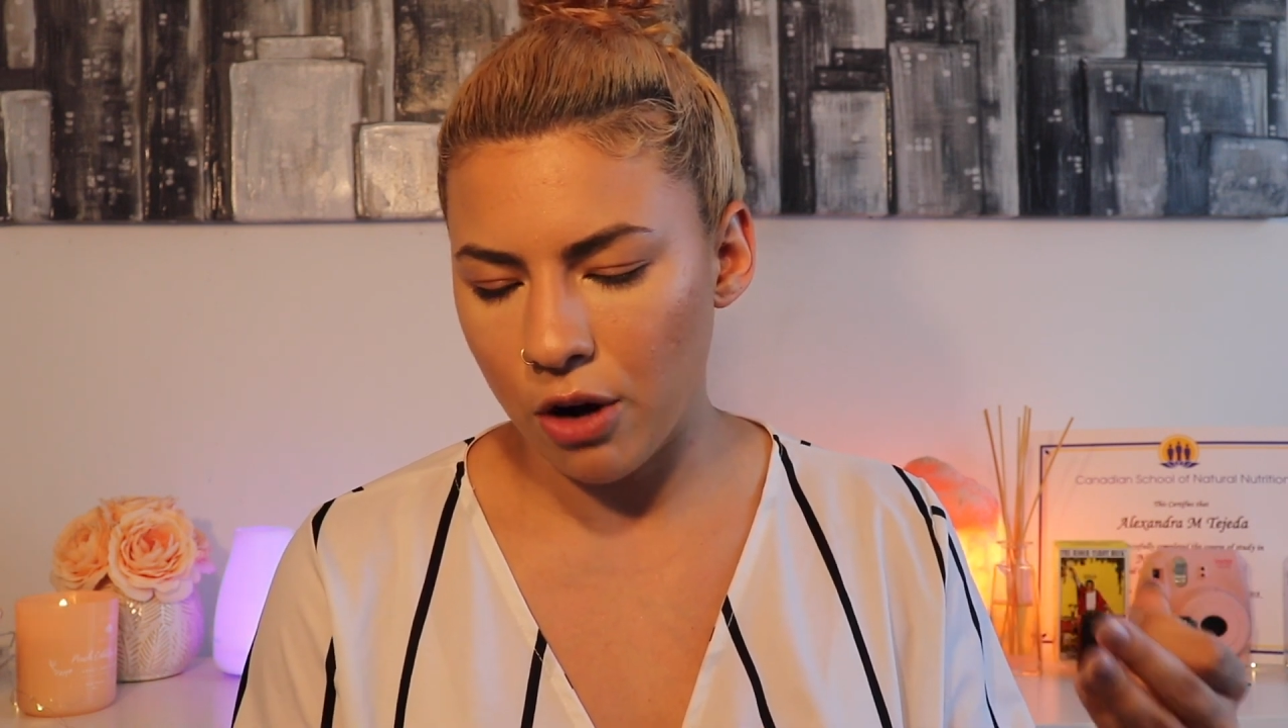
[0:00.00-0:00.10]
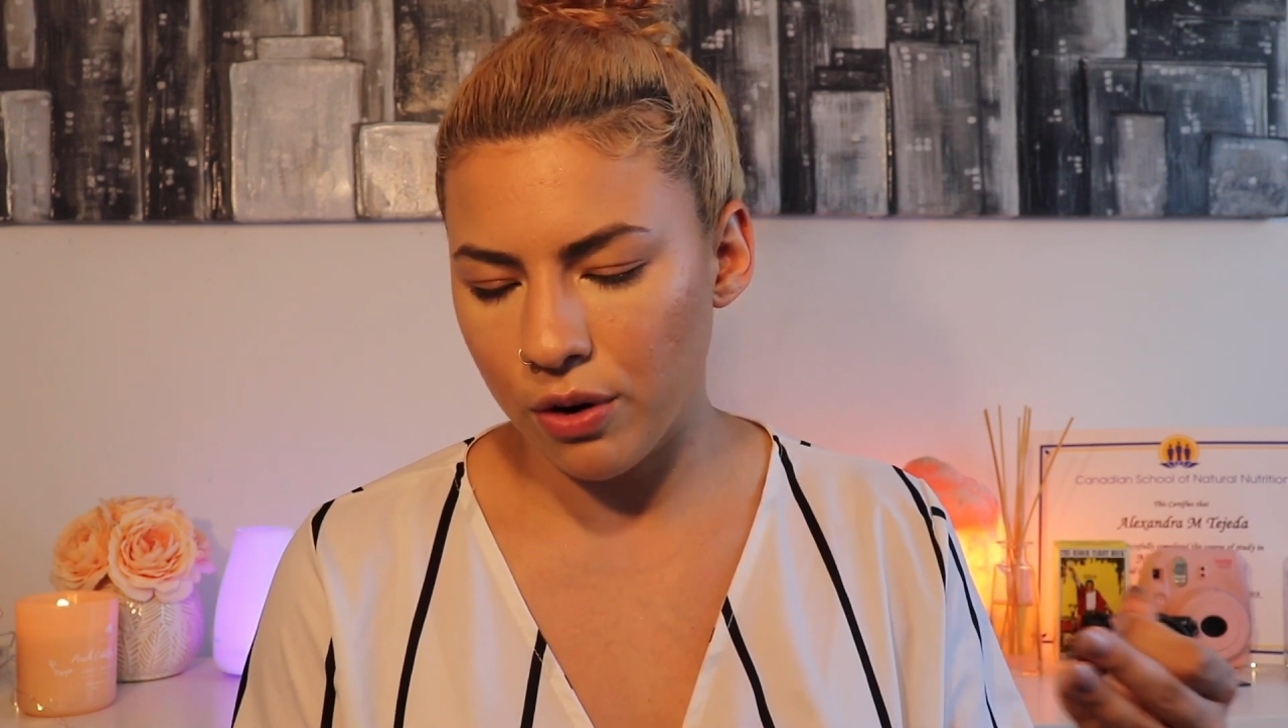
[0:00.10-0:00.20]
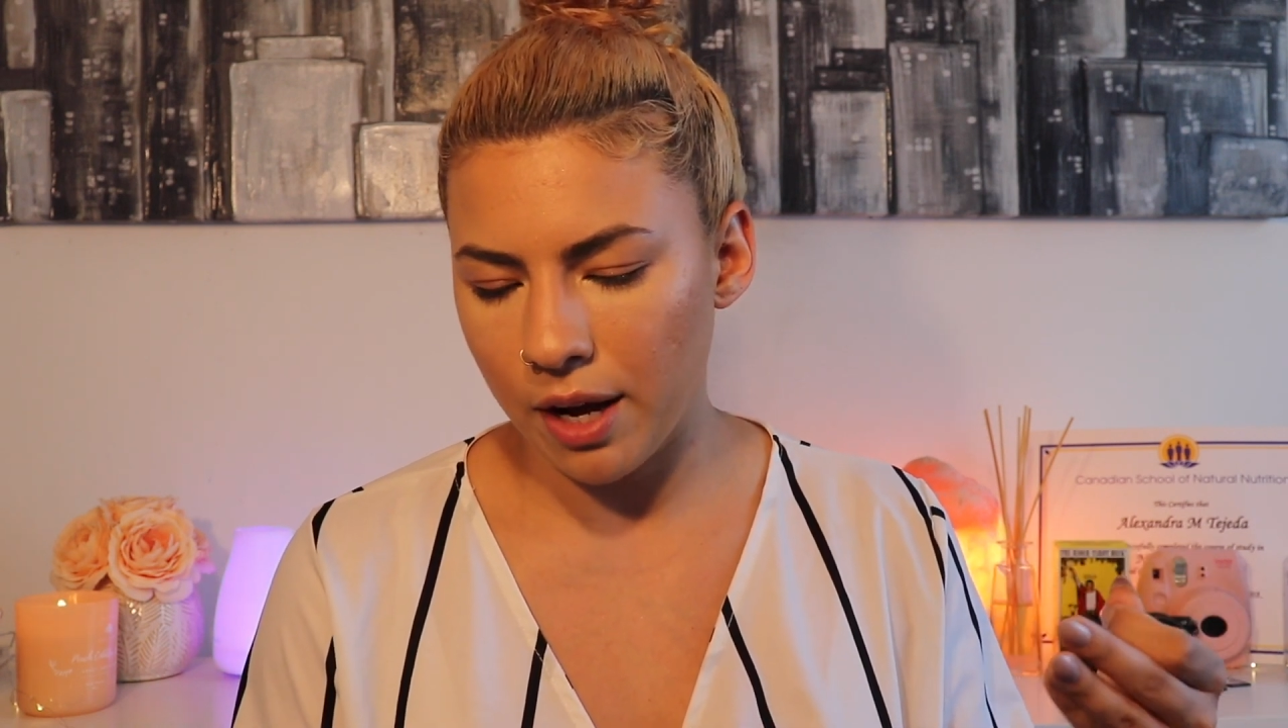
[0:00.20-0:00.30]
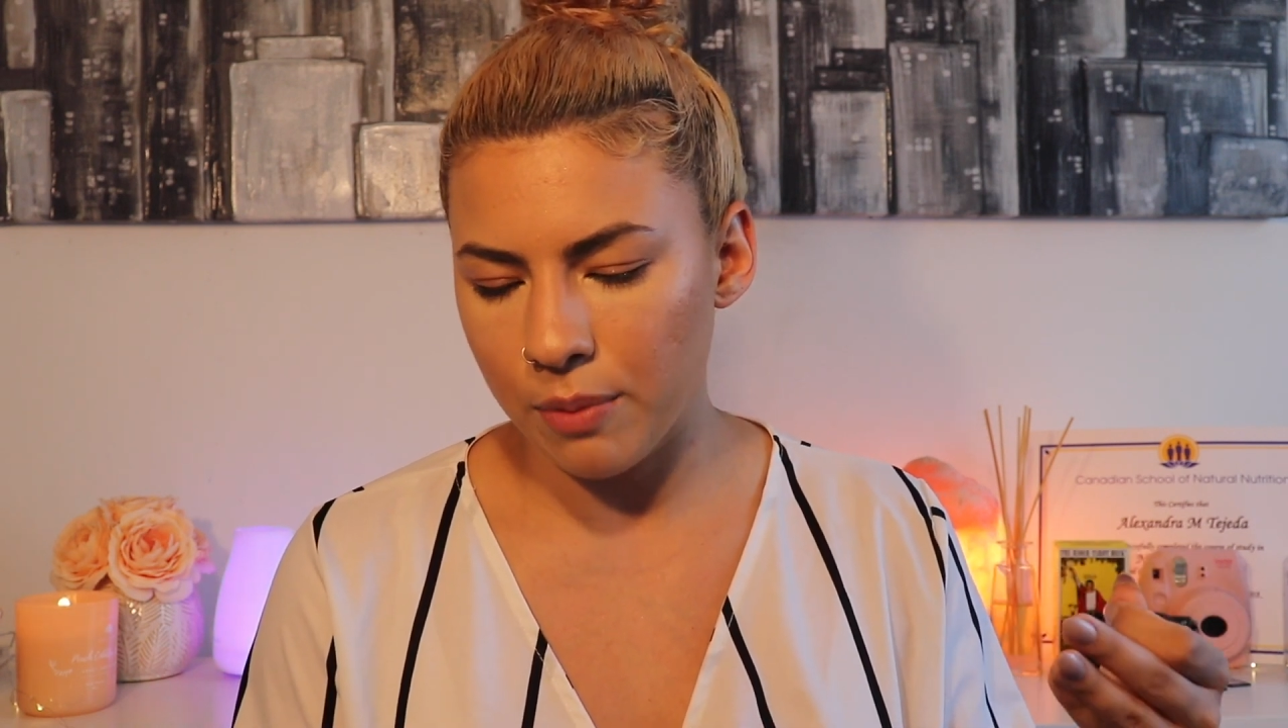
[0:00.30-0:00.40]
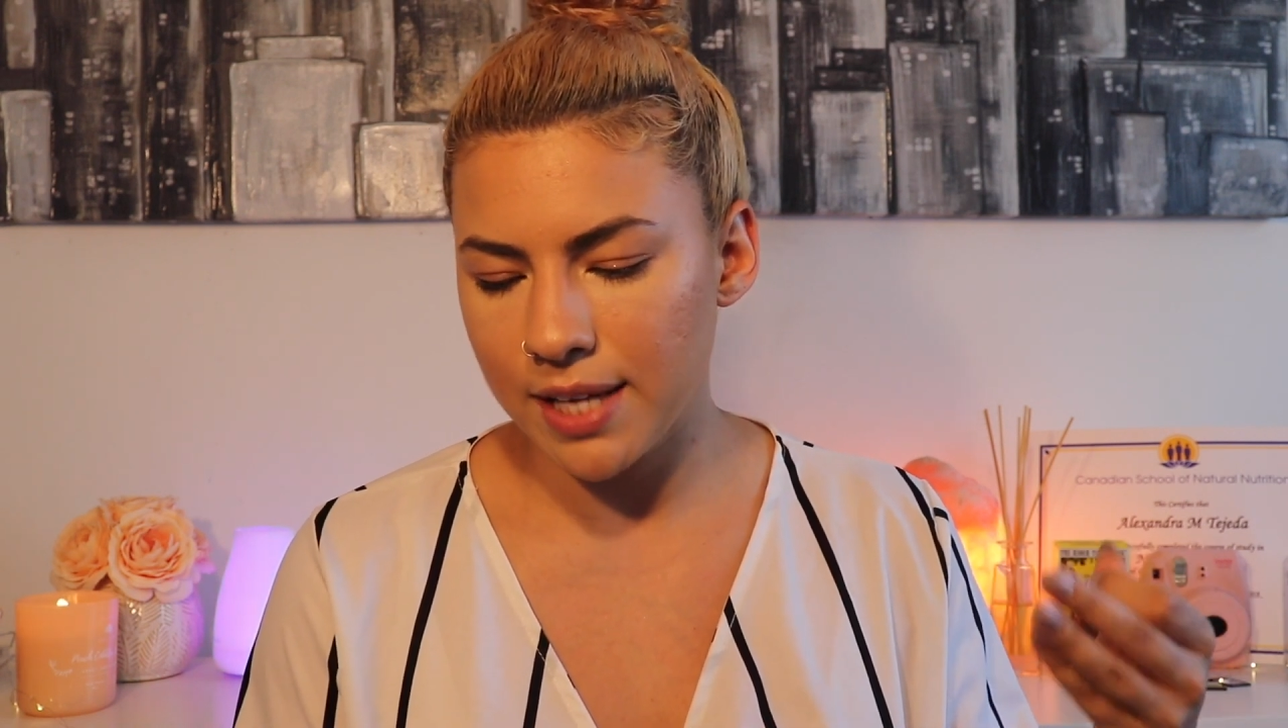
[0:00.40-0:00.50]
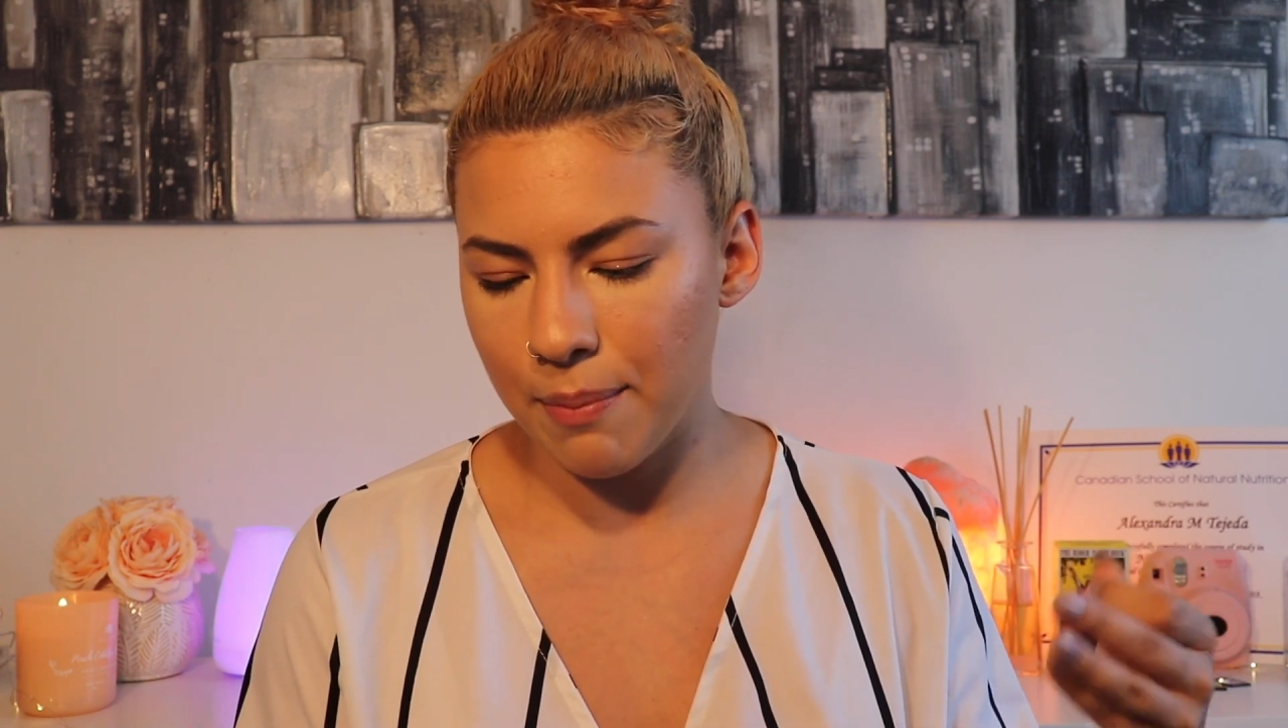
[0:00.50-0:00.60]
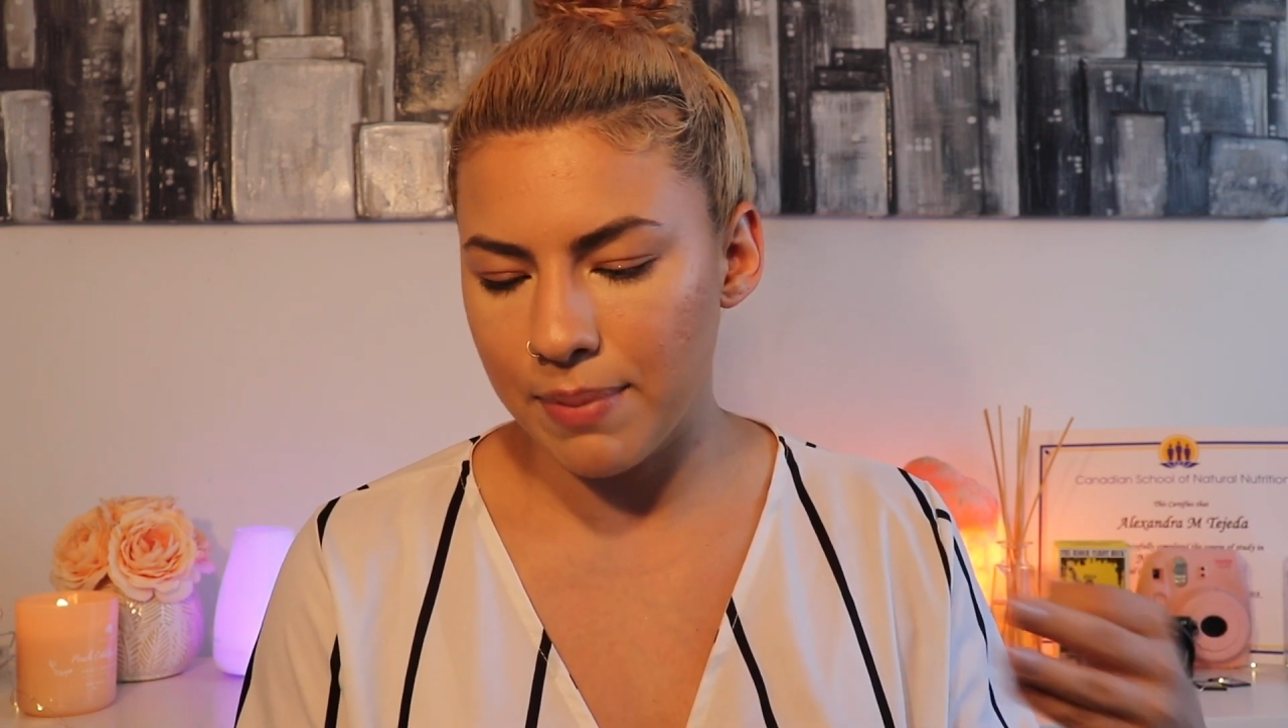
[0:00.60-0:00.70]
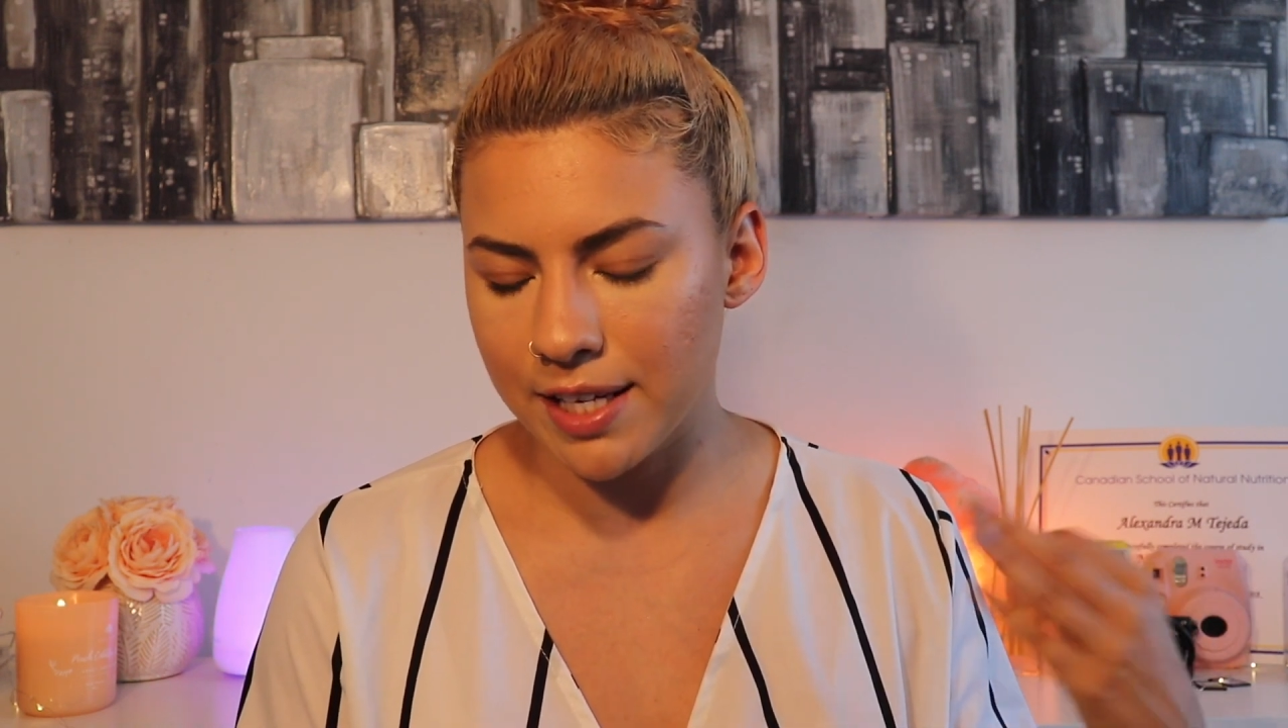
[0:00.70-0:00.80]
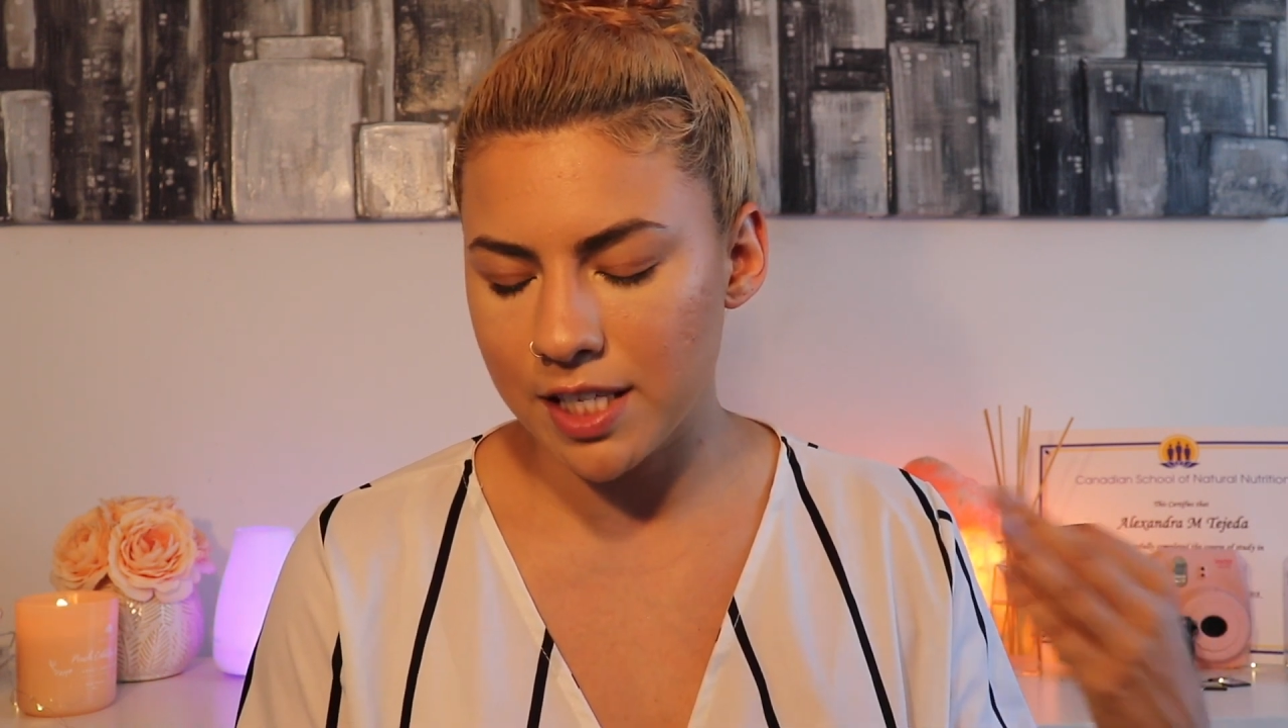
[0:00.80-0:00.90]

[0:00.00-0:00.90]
outcomes can be